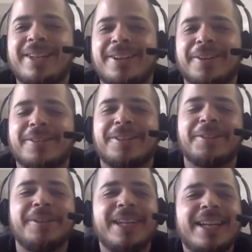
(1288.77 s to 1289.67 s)
planet you go
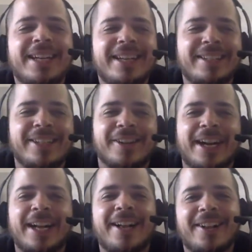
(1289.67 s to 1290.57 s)
to is
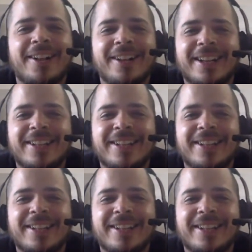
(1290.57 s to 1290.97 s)
either hell,